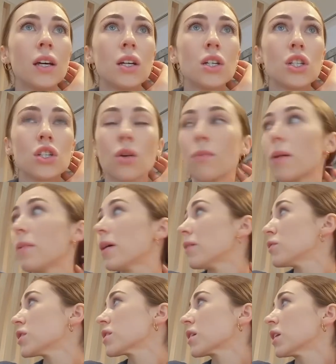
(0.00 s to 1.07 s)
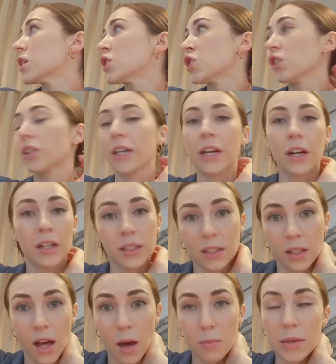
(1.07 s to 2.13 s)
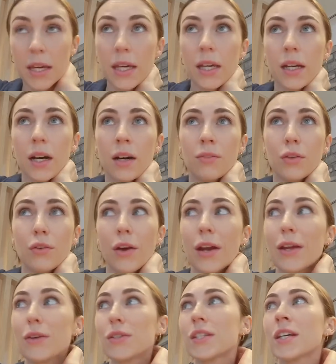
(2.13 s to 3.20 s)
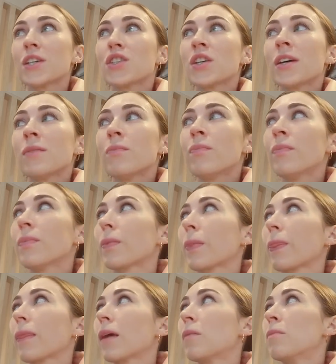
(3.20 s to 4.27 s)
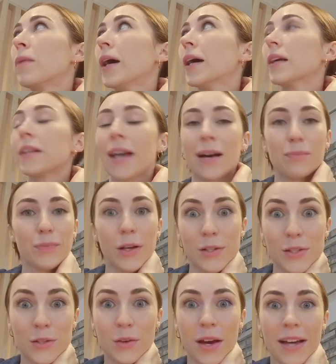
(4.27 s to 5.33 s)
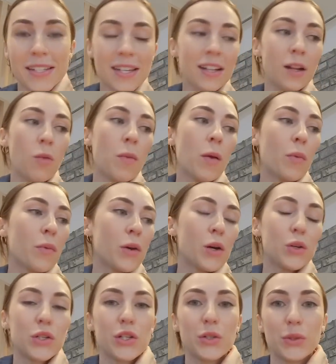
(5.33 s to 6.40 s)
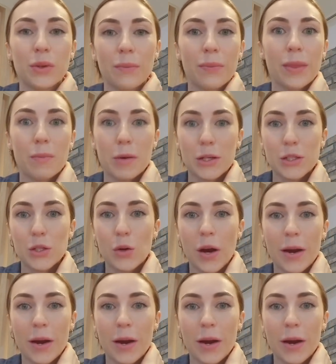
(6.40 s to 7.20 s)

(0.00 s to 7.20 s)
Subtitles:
So maybe I'm just gonna chill here in the lobby of the radio station. But yeah, I'll see you guys in a little bit when we go to the bookstore.